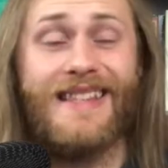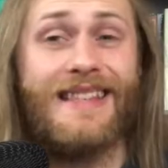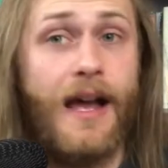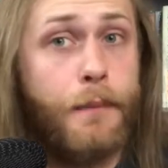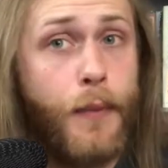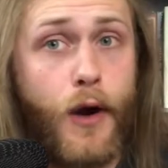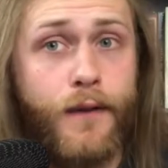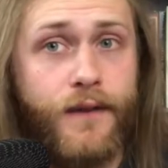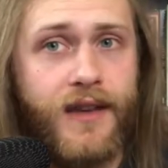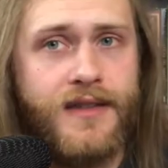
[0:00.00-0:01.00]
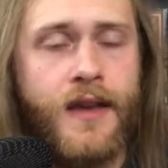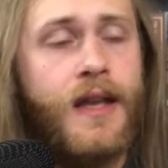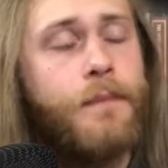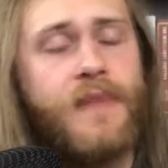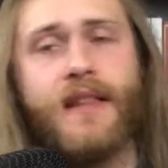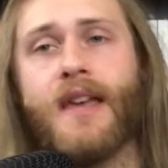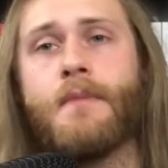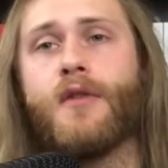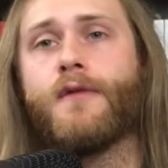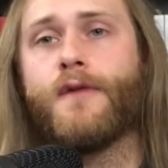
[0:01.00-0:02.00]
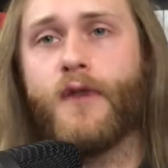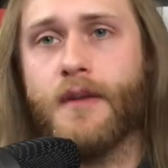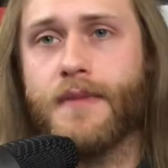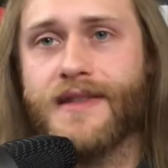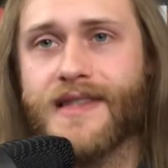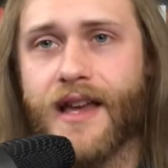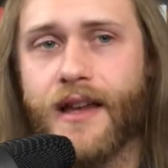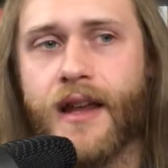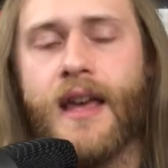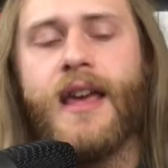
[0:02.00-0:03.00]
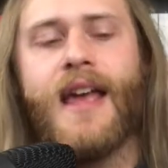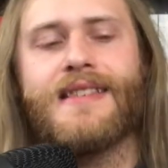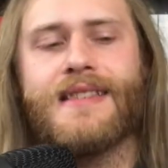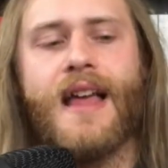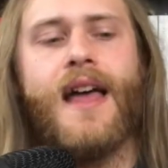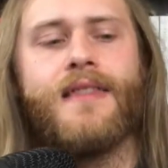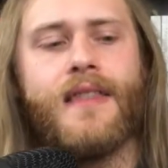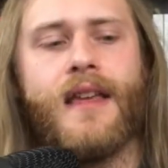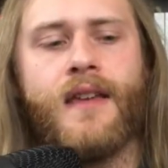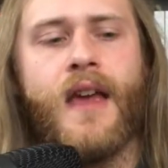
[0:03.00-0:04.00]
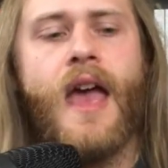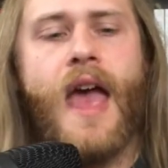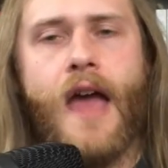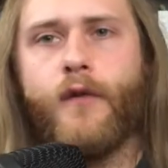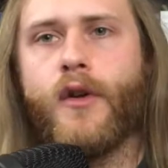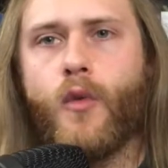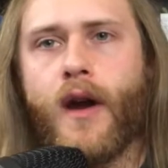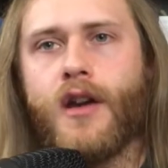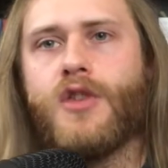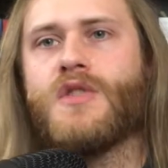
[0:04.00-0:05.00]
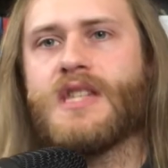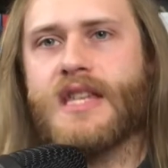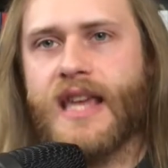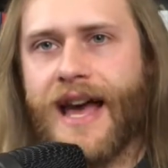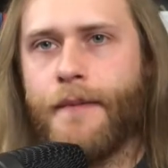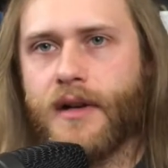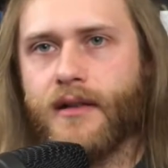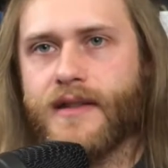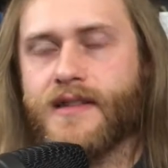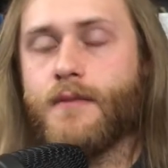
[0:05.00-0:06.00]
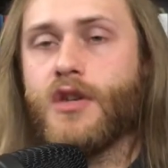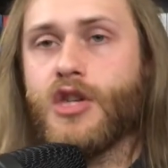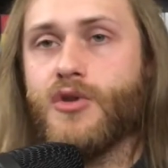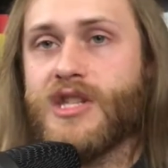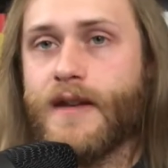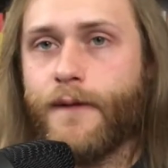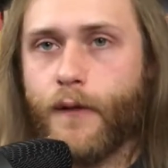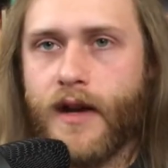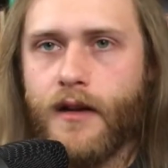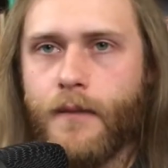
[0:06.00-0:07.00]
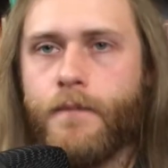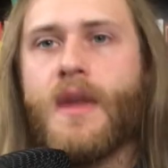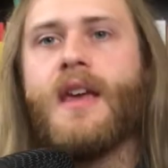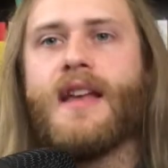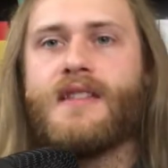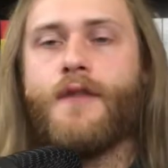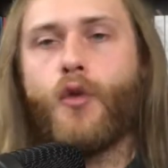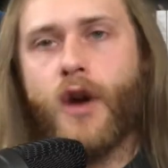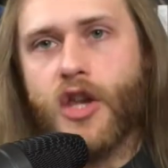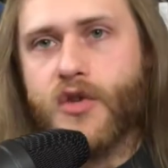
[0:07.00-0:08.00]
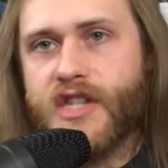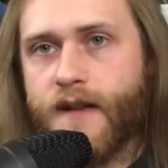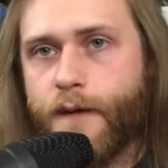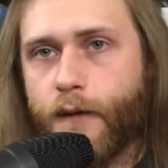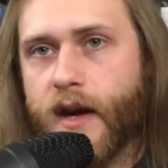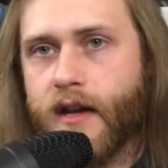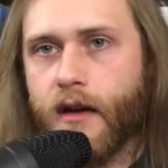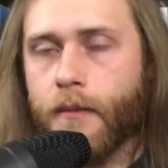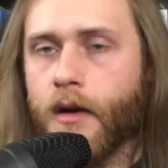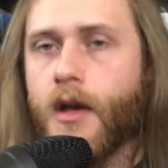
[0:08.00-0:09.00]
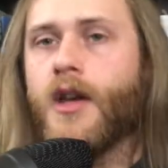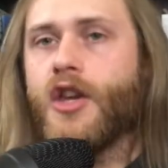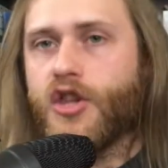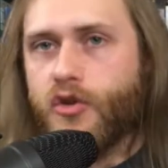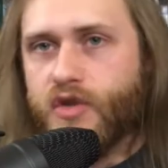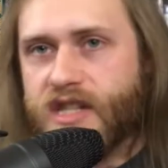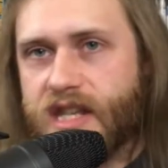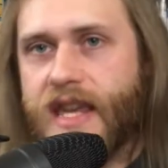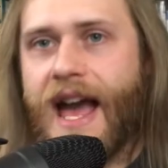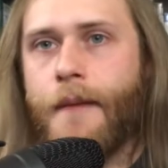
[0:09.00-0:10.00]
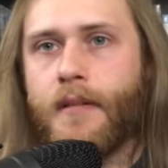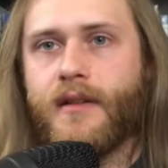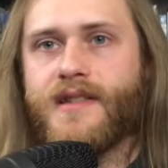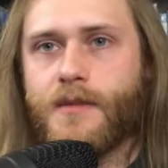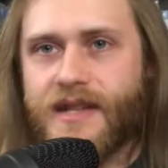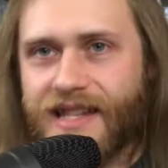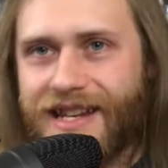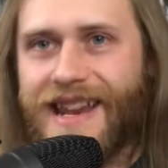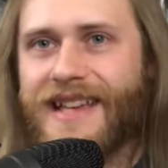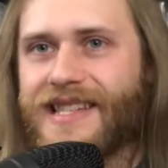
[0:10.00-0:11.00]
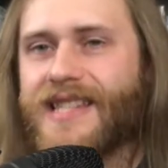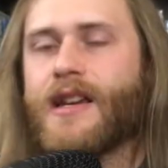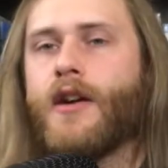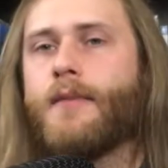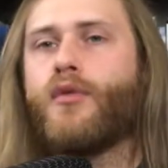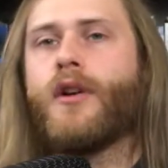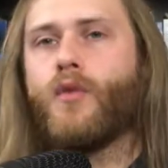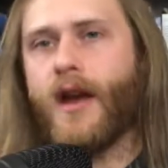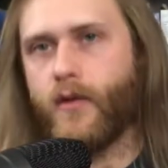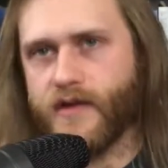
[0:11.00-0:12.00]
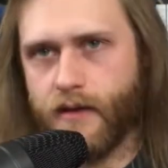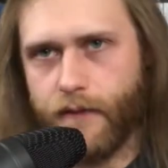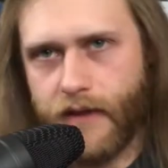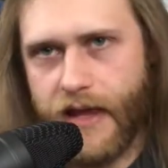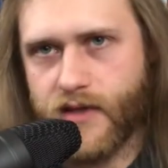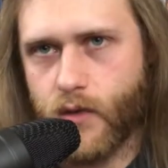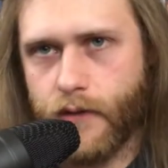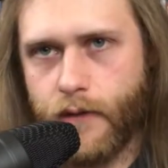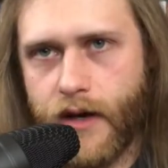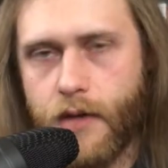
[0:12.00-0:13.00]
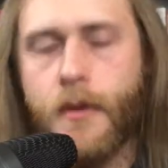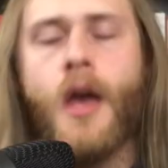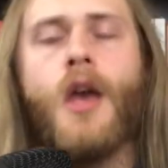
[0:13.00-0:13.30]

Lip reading: It's not perfect. And like Milton Friedman said, it's not that everywhere you see capitalism, you see freedom. It's everywhere you see freedom, you see capitalism as a necessary prerequisite for that sort of freedom.